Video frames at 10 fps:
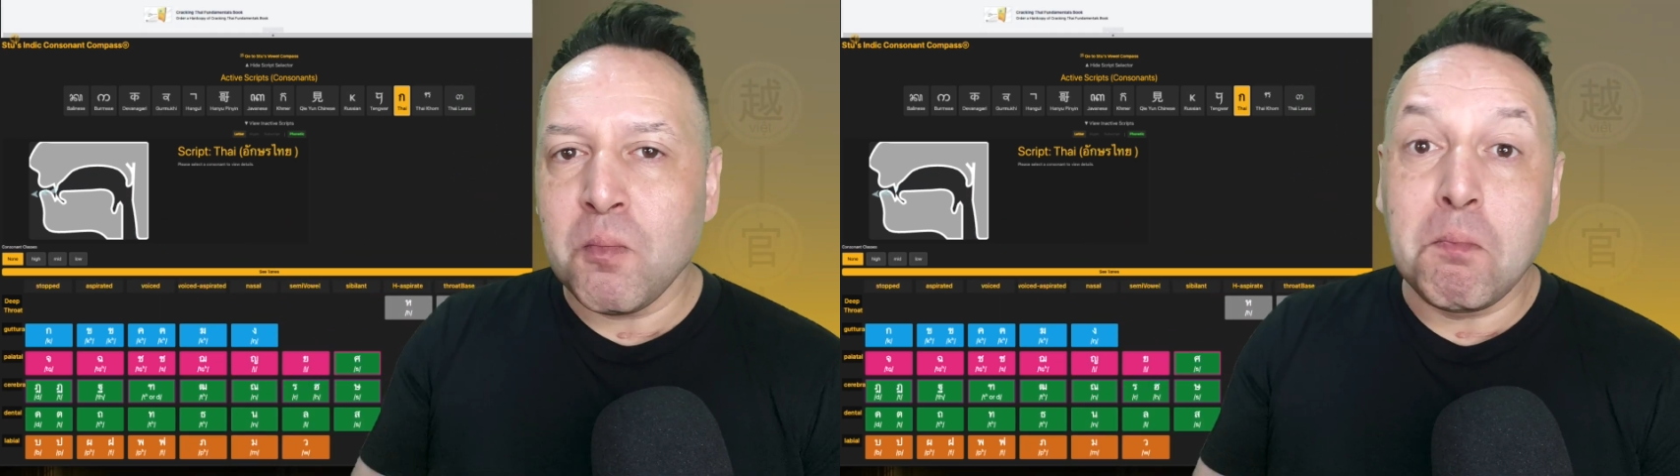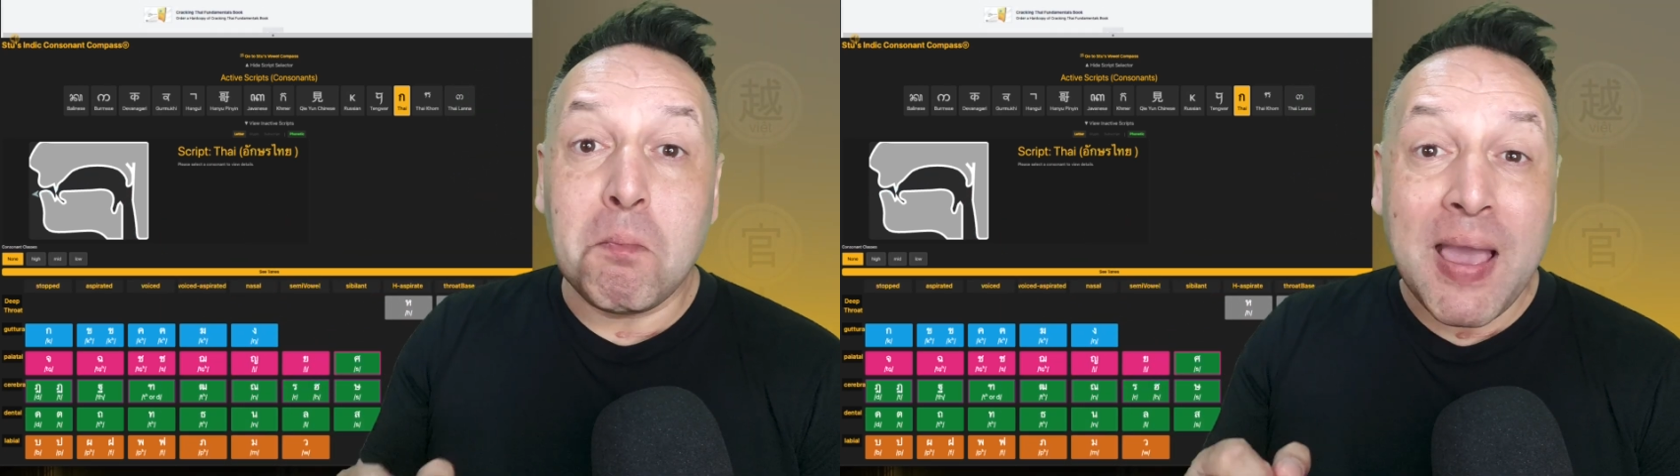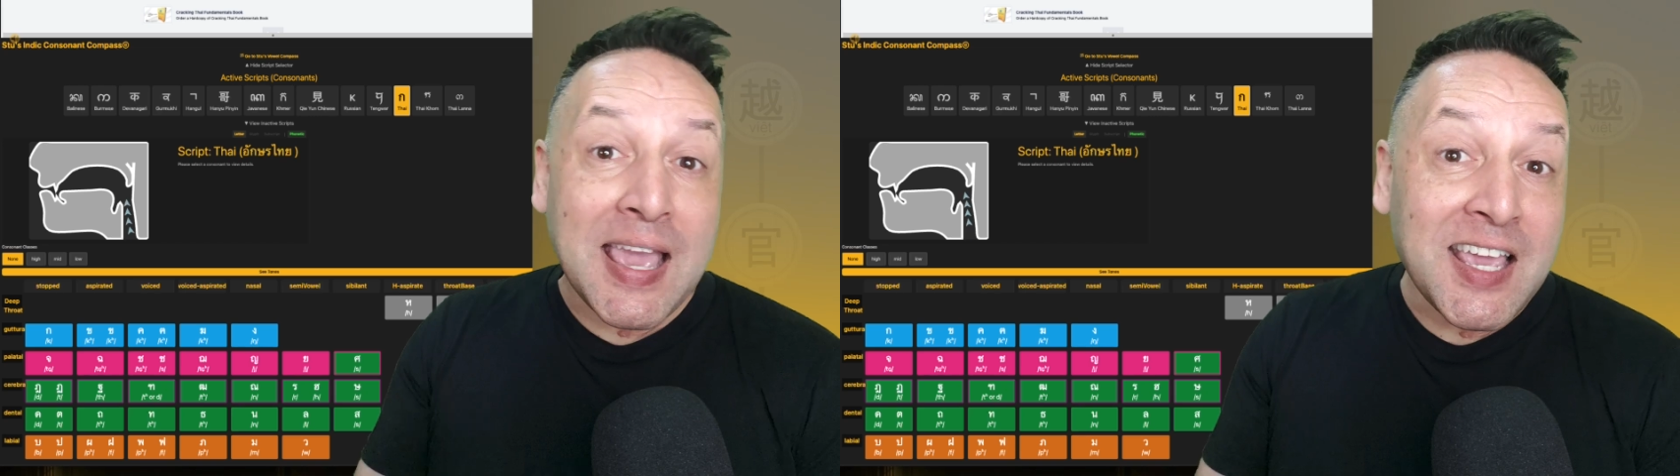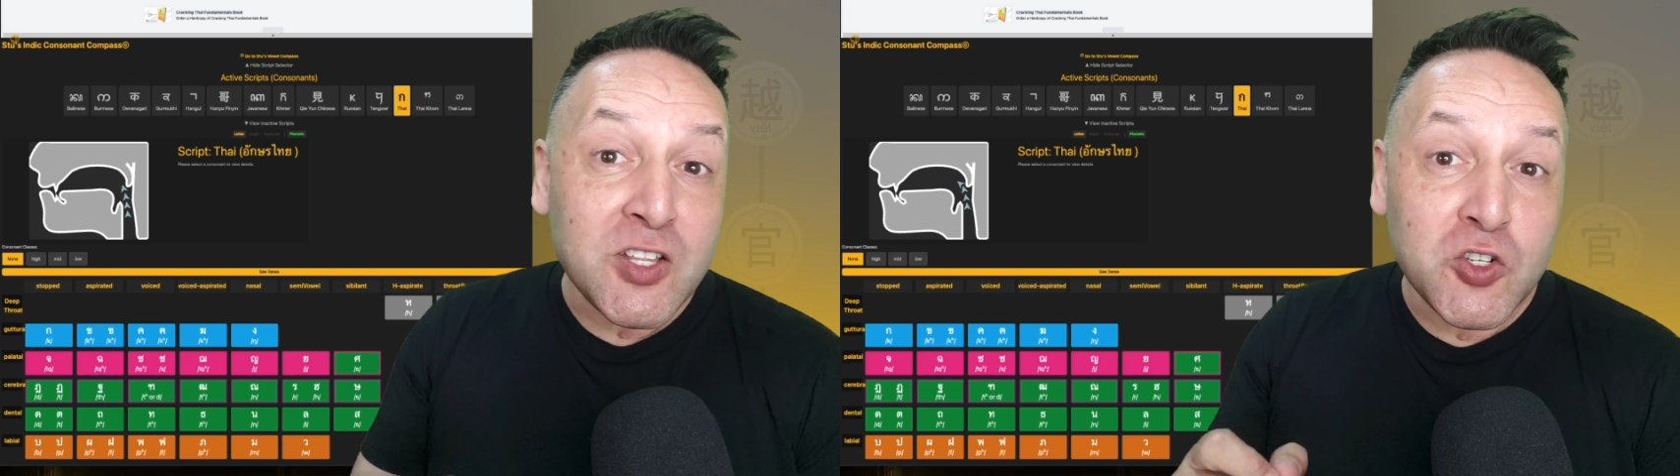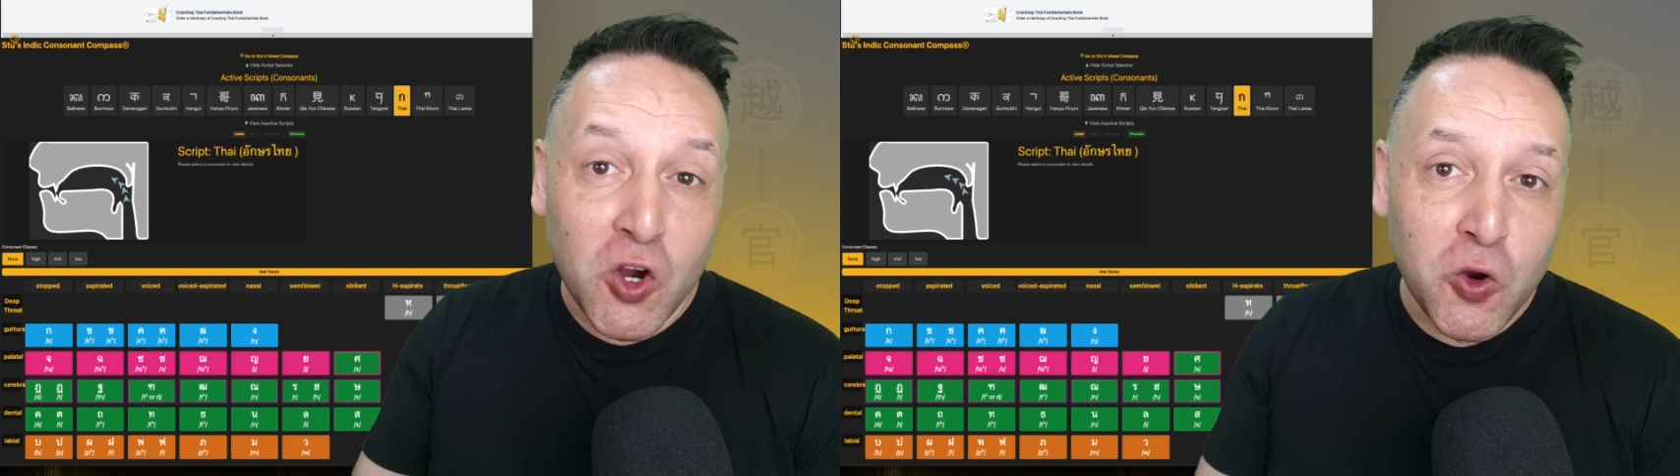may
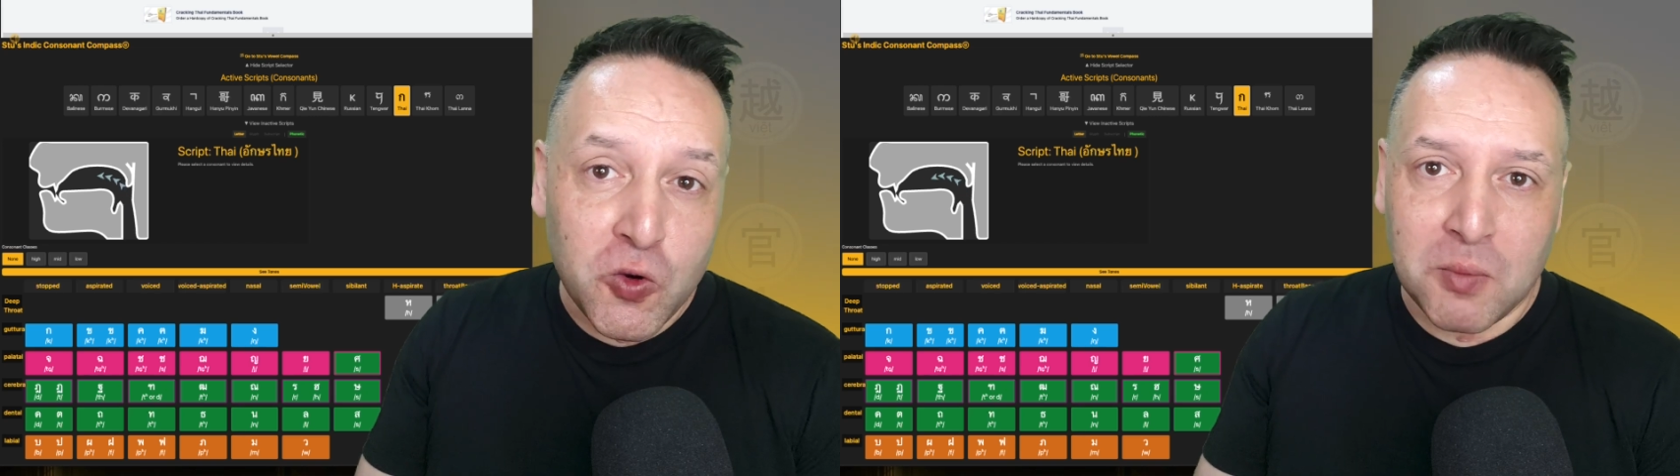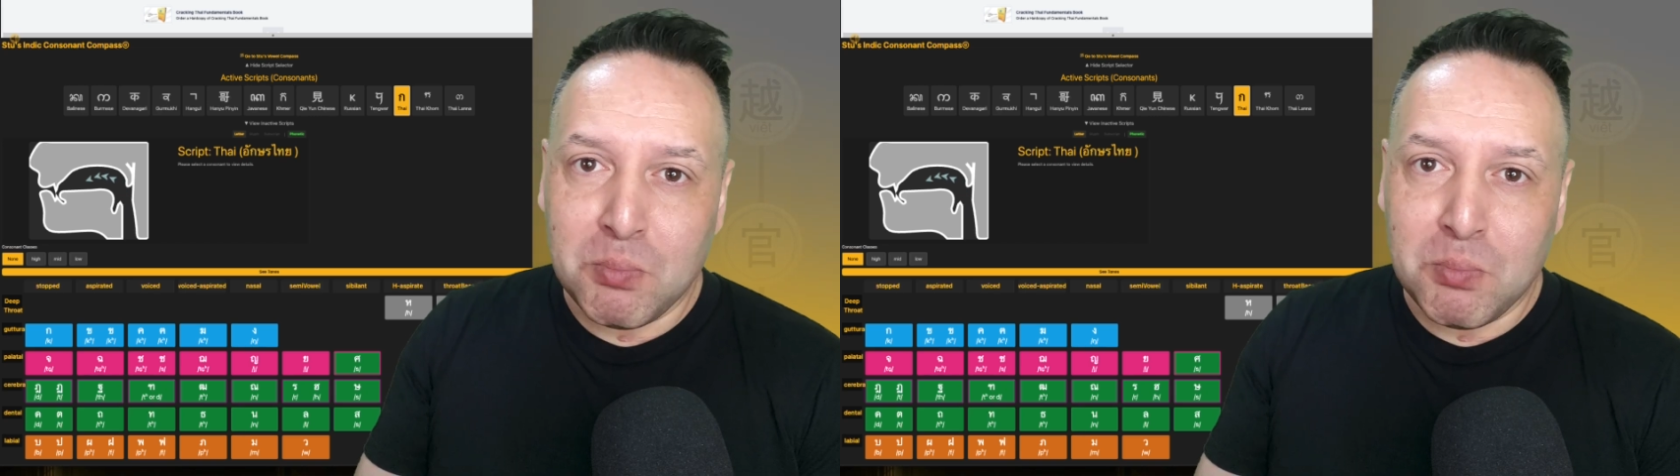joke and